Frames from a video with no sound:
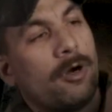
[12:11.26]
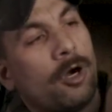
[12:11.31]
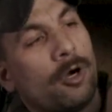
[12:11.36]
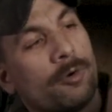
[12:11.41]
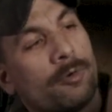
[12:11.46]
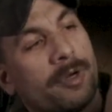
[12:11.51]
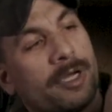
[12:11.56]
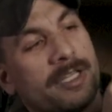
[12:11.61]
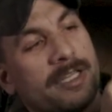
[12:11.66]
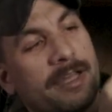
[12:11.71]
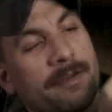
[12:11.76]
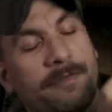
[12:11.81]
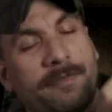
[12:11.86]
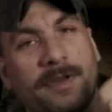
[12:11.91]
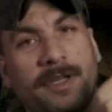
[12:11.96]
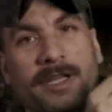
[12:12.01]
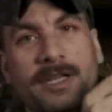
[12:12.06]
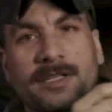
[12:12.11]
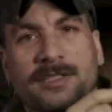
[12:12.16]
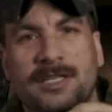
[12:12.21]
O-ring that
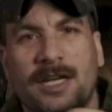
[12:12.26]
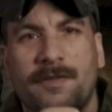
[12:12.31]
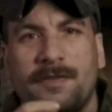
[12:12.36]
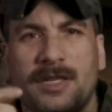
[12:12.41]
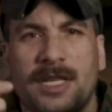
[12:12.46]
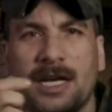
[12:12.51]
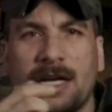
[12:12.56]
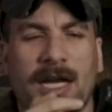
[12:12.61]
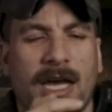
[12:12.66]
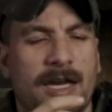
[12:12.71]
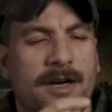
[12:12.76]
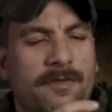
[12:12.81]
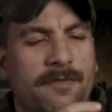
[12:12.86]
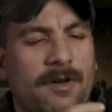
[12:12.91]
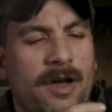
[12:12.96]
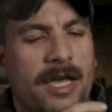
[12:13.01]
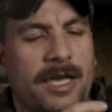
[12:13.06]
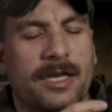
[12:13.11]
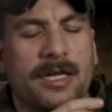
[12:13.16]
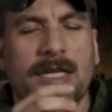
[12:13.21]
fit in the inside of it that kind of
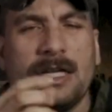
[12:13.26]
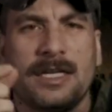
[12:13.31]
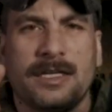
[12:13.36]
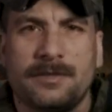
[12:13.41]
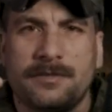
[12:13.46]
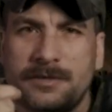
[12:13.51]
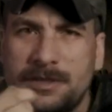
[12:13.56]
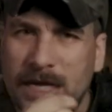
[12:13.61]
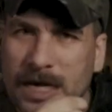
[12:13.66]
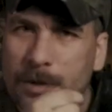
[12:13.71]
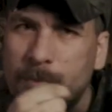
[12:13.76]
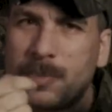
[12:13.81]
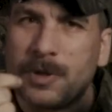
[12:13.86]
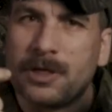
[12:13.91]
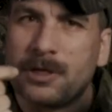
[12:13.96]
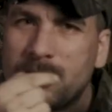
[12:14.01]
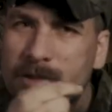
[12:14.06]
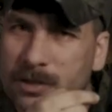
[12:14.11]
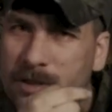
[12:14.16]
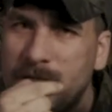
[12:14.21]
like
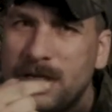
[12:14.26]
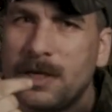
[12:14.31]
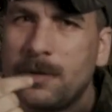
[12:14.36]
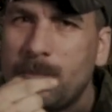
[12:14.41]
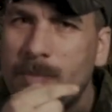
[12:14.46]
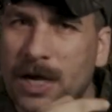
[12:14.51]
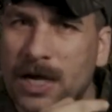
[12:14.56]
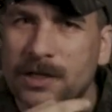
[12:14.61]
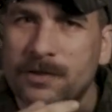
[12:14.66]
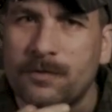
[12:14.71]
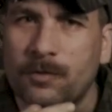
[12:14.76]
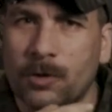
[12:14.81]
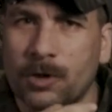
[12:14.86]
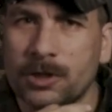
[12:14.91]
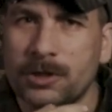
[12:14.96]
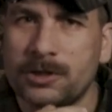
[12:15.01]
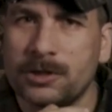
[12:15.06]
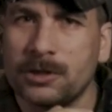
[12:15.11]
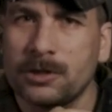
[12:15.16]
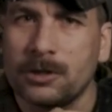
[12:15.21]
dampened the impact
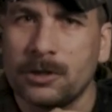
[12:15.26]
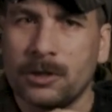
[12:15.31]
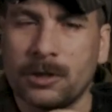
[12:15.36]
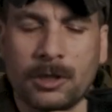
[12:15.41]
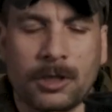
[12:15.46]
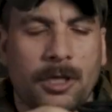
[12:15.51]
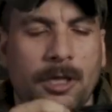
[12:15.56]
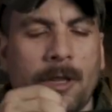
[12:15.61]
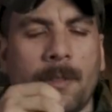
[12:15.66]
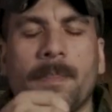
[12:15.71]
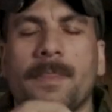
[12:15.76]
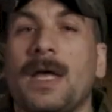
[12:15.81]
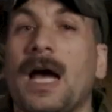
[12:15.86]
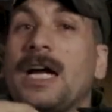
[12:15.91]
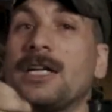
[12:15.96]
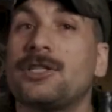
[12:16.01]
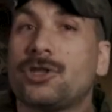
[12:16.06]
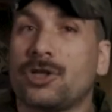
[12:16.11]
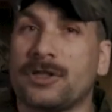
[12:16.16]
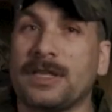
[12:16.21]
force.
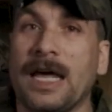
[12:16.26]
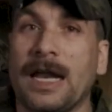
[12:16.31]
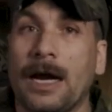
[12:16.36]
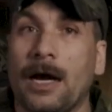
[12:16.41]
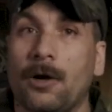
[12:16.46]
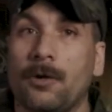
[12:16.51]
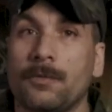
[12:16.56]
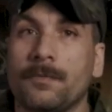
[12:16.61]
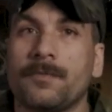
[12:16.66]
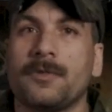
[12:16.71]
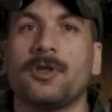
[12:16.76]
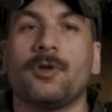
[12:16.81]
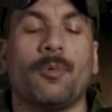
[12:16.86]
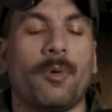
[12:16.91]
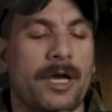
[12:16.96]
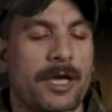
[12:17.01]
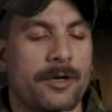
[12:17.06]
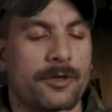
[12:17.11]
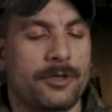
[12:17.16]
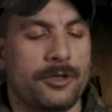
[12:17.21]
I took that out. The
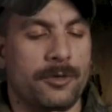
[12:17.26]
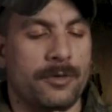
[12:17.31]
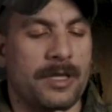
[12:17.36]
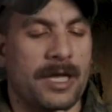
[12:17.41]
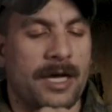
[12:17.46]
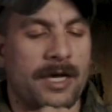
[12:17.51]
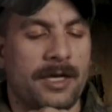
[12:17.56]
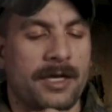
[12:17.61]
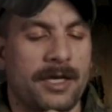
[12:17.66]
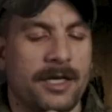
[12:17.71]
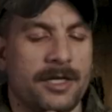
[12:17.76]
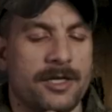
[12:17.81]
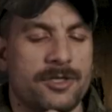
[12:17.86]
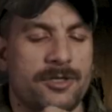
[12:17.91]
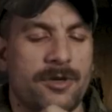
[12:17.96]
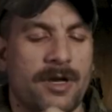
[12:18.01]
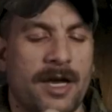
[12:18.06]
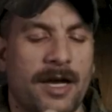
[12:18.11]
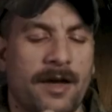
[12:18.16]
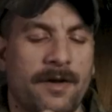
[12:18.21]
way you do that is
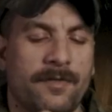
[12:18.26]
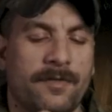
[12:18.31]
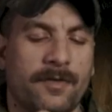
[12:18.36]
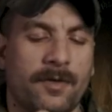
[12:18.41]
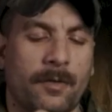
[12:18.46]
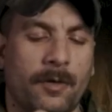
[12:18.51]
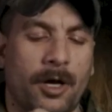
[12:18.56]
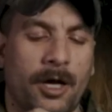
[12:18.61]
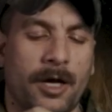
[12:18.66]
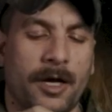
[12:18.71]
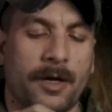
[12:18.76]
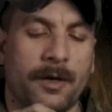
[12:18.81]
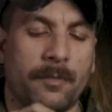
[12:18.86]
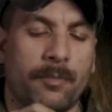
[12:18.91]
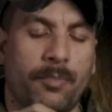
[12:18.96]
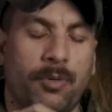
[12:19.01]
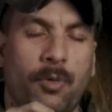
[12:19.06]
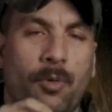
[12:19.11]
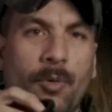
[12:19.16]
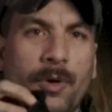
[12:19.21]
you have a
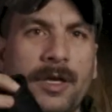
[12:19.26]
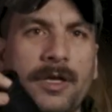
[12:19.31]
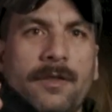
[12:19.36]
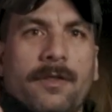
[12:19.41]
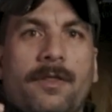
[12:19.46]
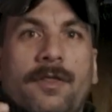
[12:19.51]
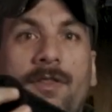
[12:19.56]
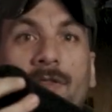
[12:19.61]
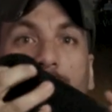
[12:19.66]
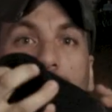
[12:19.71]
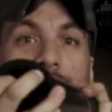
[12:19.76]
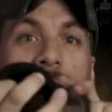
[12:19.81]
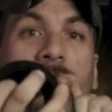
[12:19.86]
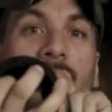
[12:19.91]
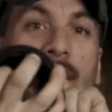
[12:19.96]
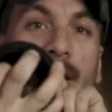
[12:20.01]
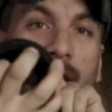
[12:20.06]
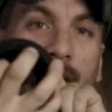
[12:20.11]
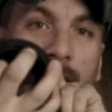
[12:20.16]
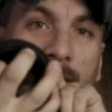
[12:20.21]

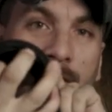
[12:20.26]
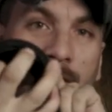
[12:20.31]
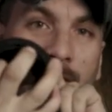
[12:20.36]
0.3